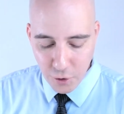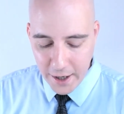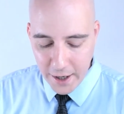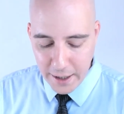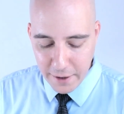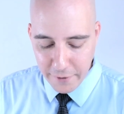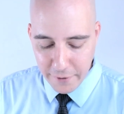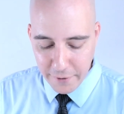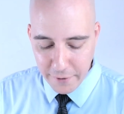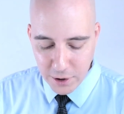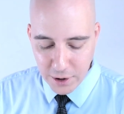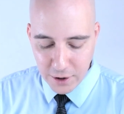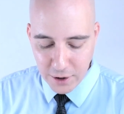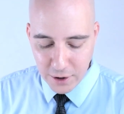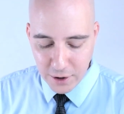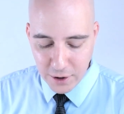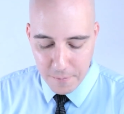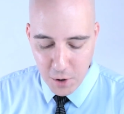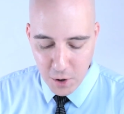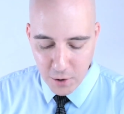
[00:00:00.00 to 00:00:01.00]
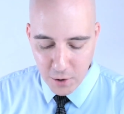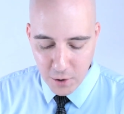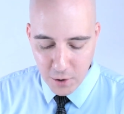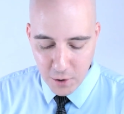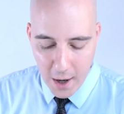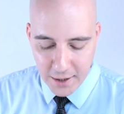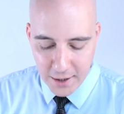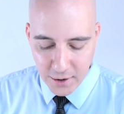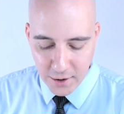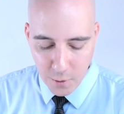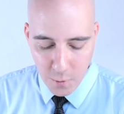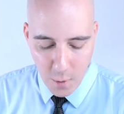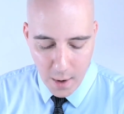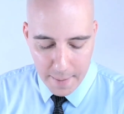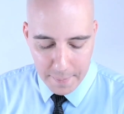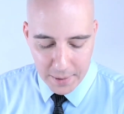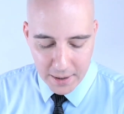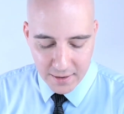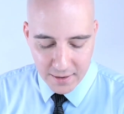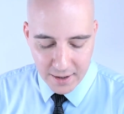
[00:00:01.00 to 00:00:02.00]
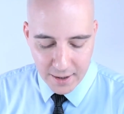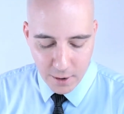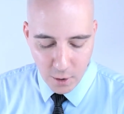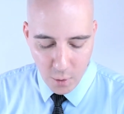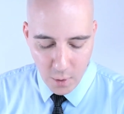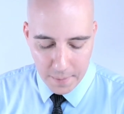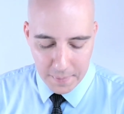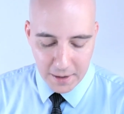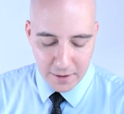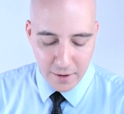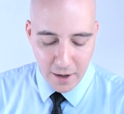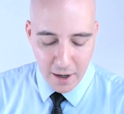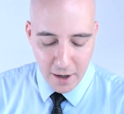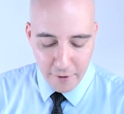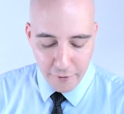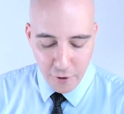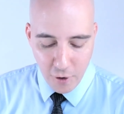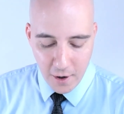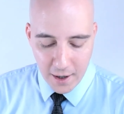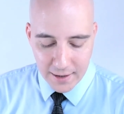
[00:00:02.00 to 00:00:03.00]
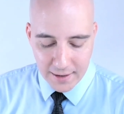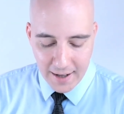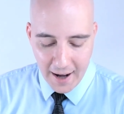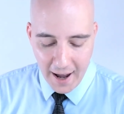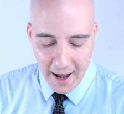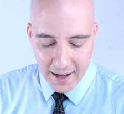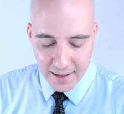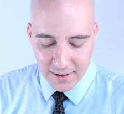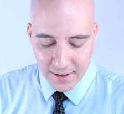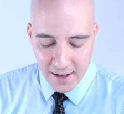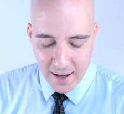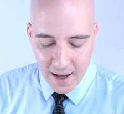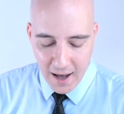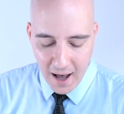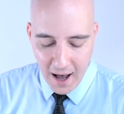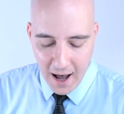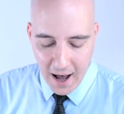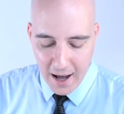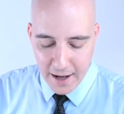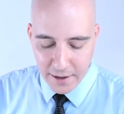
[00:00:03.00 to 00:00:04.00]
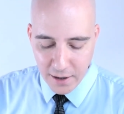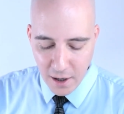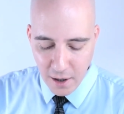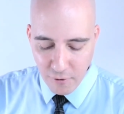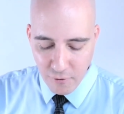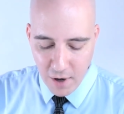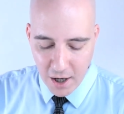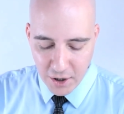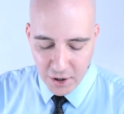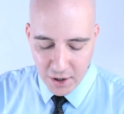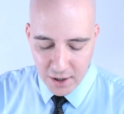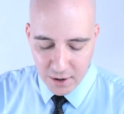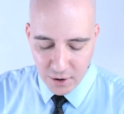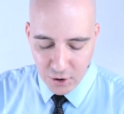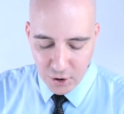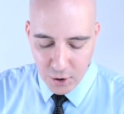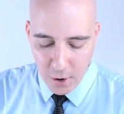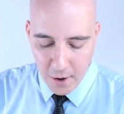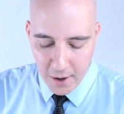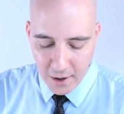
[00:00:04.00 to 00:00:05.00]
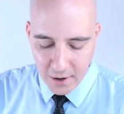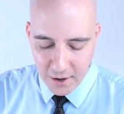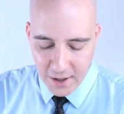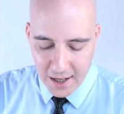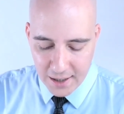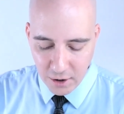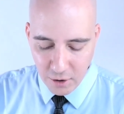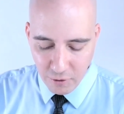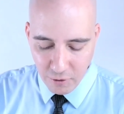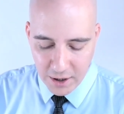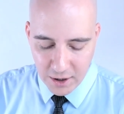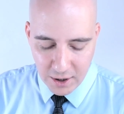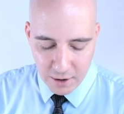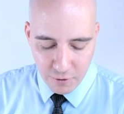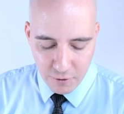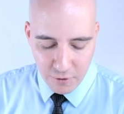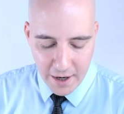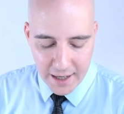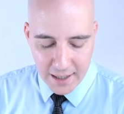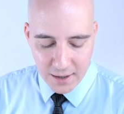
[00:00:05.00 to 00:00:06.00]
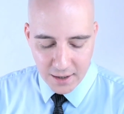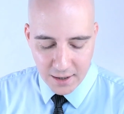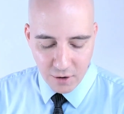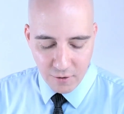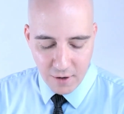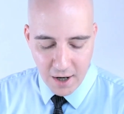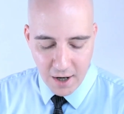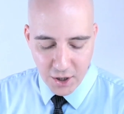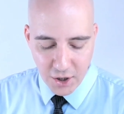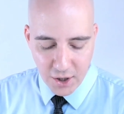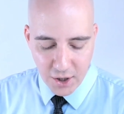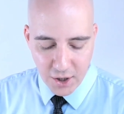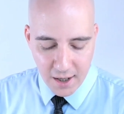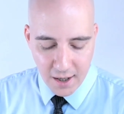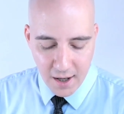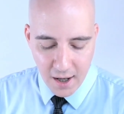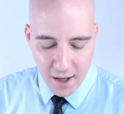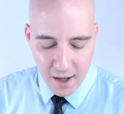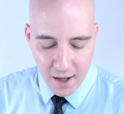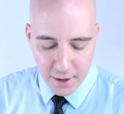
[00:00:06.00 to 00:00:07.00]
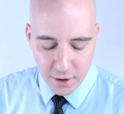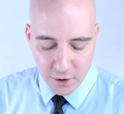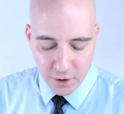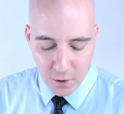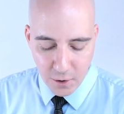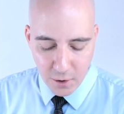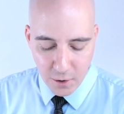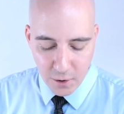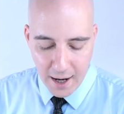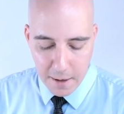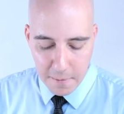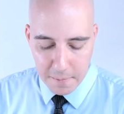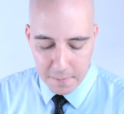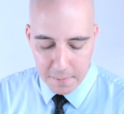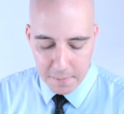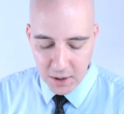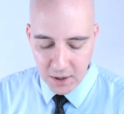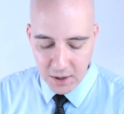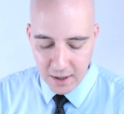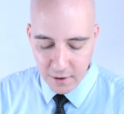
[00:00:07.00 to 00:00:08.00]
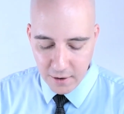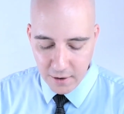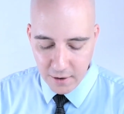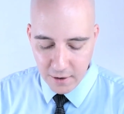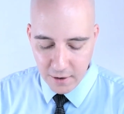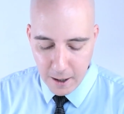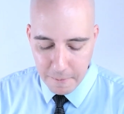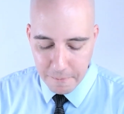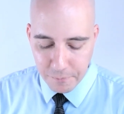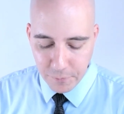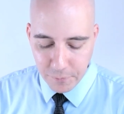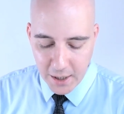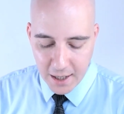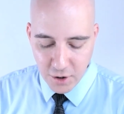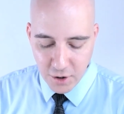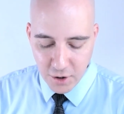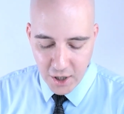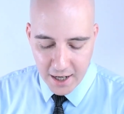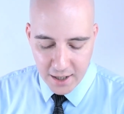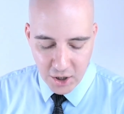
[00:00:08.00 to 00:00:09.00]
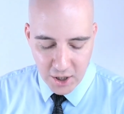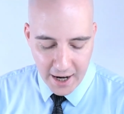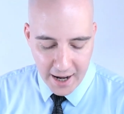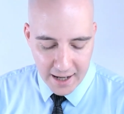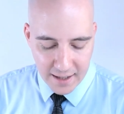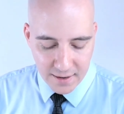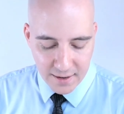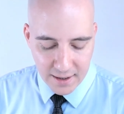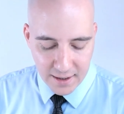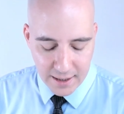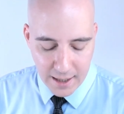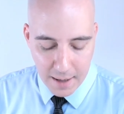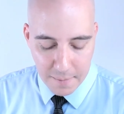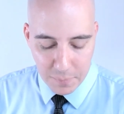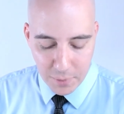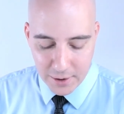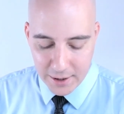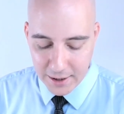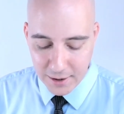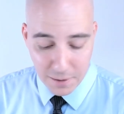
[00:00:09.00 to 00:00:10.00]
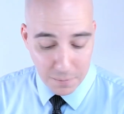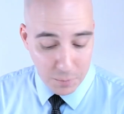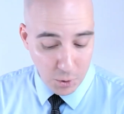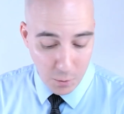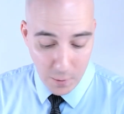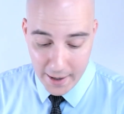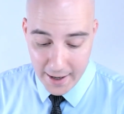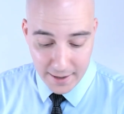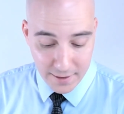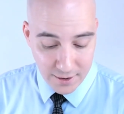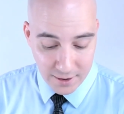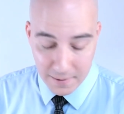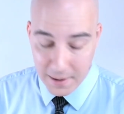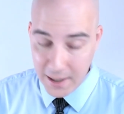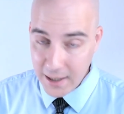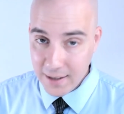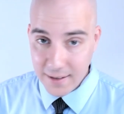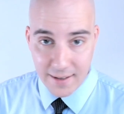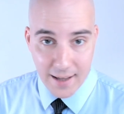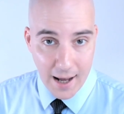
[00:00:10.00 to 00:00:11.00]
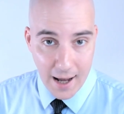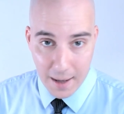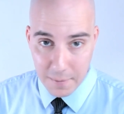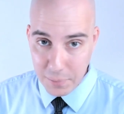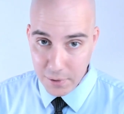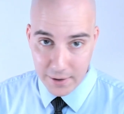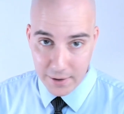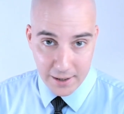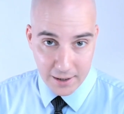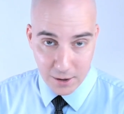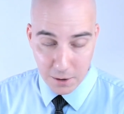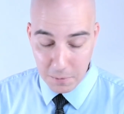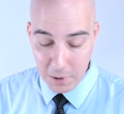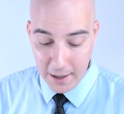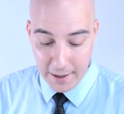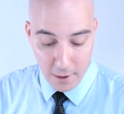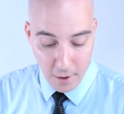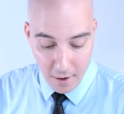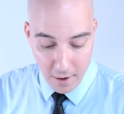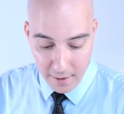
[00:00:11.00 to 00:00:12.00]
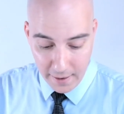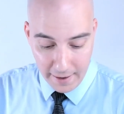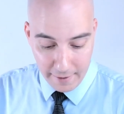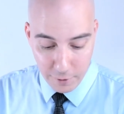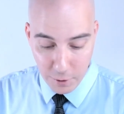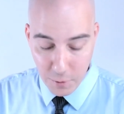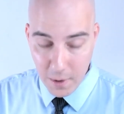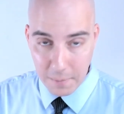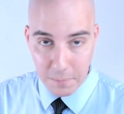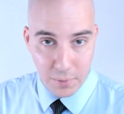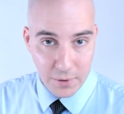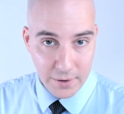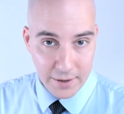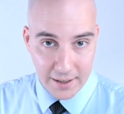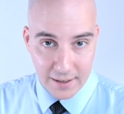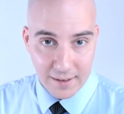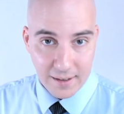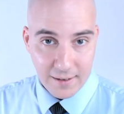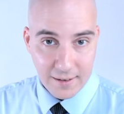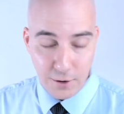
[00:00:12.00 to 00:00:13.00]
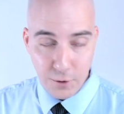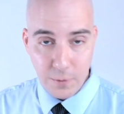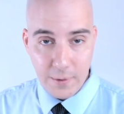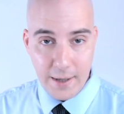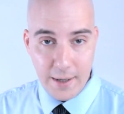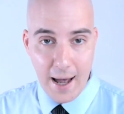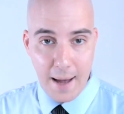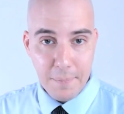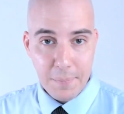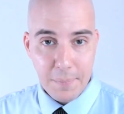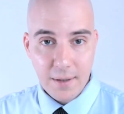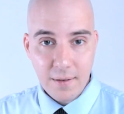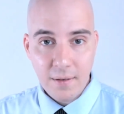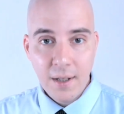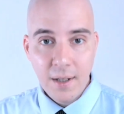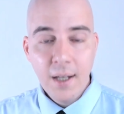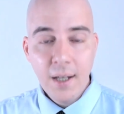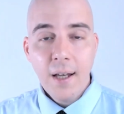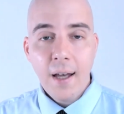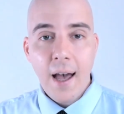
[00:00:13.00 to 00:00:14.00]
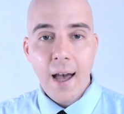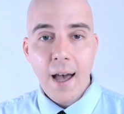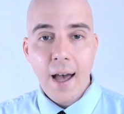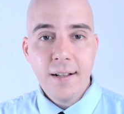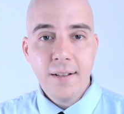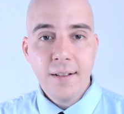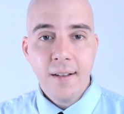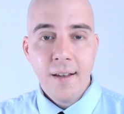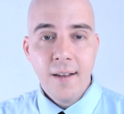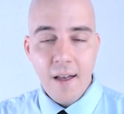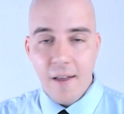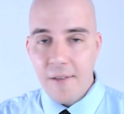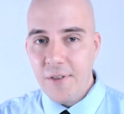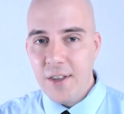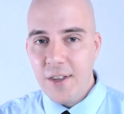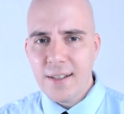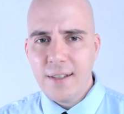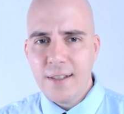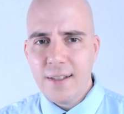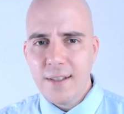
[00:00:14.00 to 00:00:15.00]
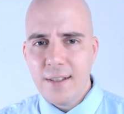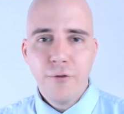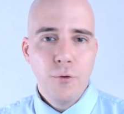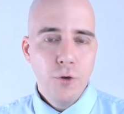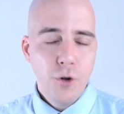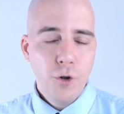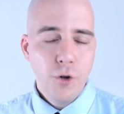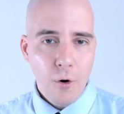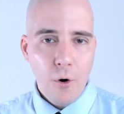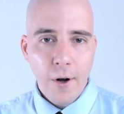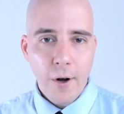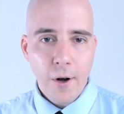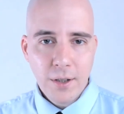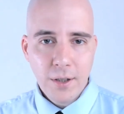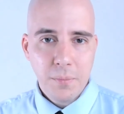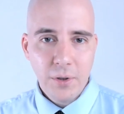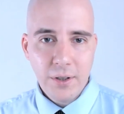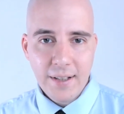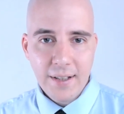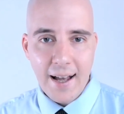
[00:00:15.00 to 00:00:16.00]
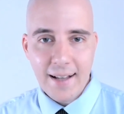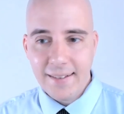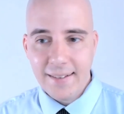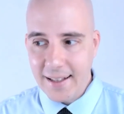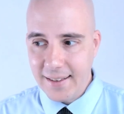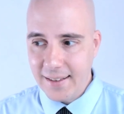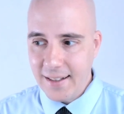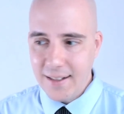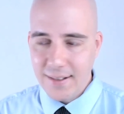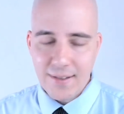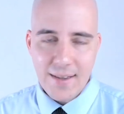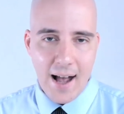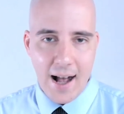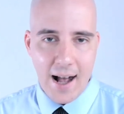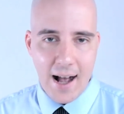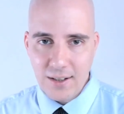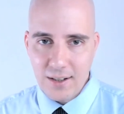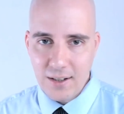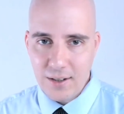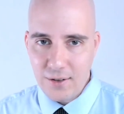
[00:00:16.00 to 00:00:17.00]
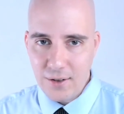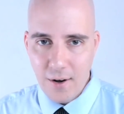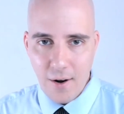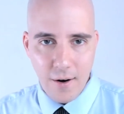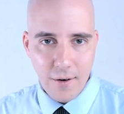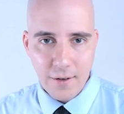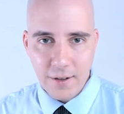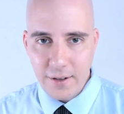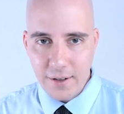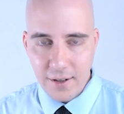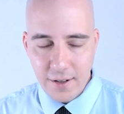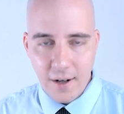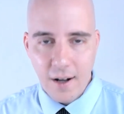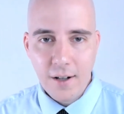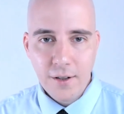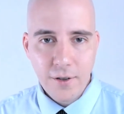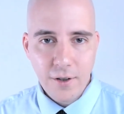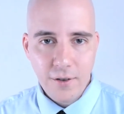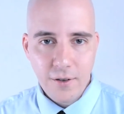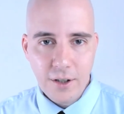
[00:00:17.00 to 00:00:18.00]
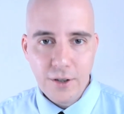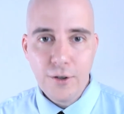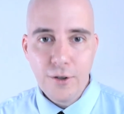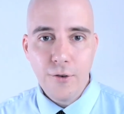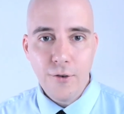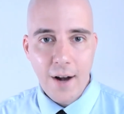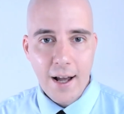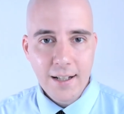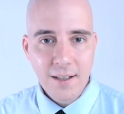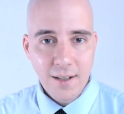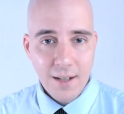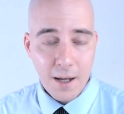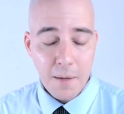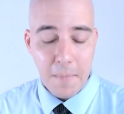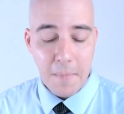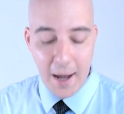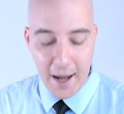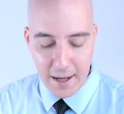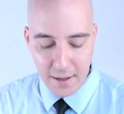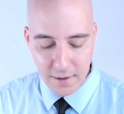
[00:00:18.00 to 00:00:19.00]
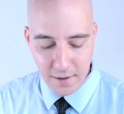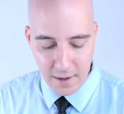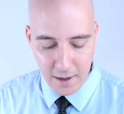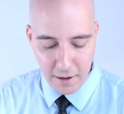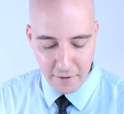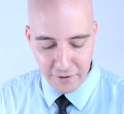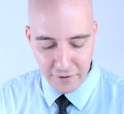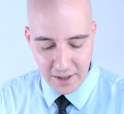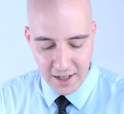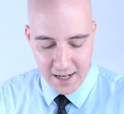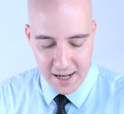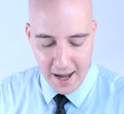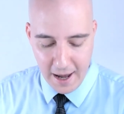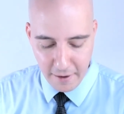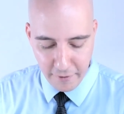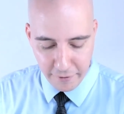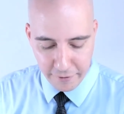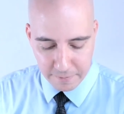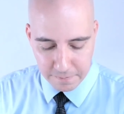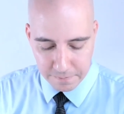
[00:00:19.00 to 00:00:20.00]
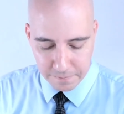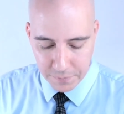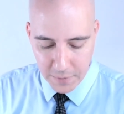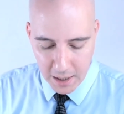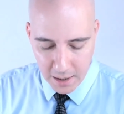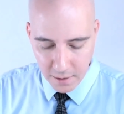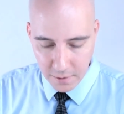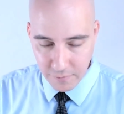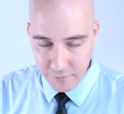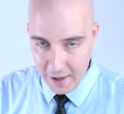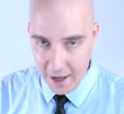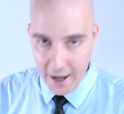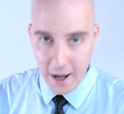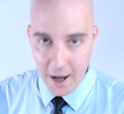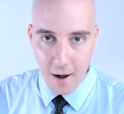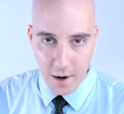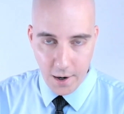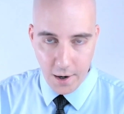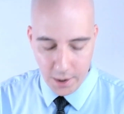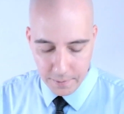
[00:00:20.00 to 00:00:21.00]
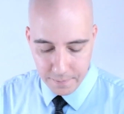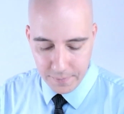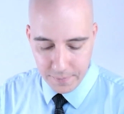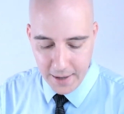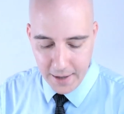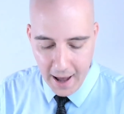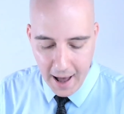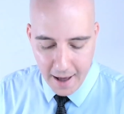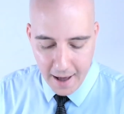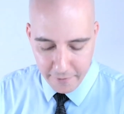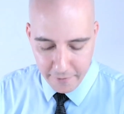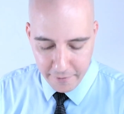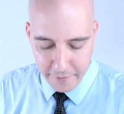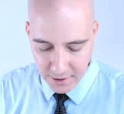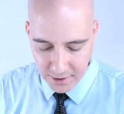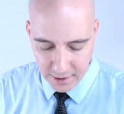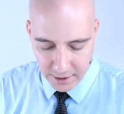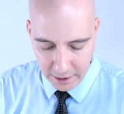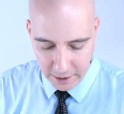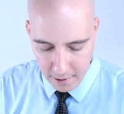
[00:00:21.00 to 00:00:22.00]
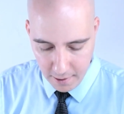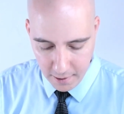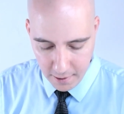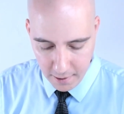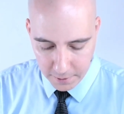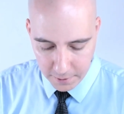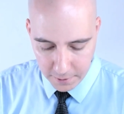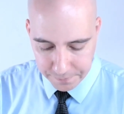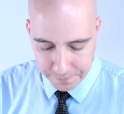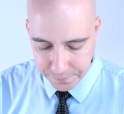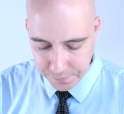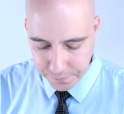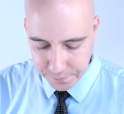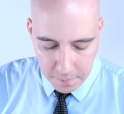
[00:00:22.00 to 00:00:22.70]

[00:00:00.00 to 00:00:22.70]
Ukrainian forces from using Western weapons and equipment for attacks on Russian soil. Yet the recent raid into Russia underscores how material can change hands in unpredictable ways. It's not unpredictable at all. Everyone predicted this would happen. And this is if you're going to pretend that these Nazis aren't under the direct command of Kiev. They are. They obviously are.